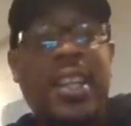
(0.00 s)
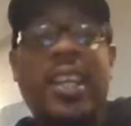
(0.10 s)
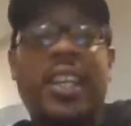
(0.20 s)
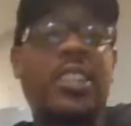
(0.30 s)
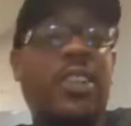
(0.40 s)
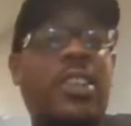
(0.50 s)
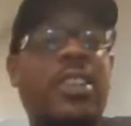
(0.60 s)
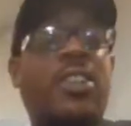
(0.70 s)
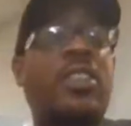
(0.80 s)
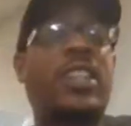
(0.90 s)
and they started to
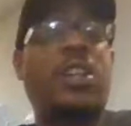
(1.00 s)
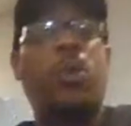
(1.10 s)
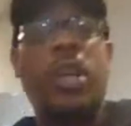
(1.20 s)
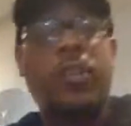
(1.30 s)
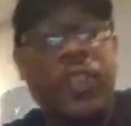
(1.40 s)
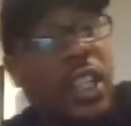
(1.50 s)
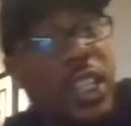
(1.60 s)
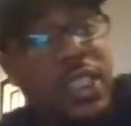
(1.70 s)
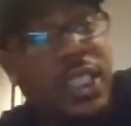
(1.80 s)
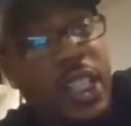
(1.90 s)
notice that Queen Vicky
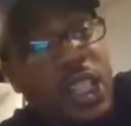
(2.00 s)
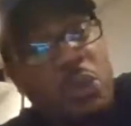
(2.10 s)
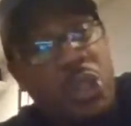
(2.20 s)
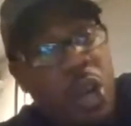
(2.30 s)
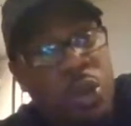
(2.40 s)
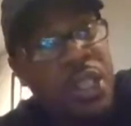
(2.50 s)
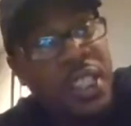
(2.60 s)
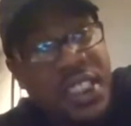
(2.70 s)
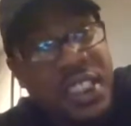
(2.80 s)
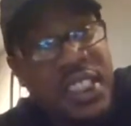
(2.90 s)
II was holding a
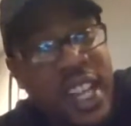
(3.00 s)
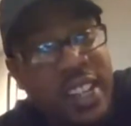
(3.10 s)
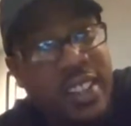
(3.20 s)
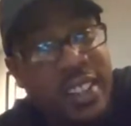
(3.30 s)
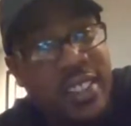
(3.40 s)
snake.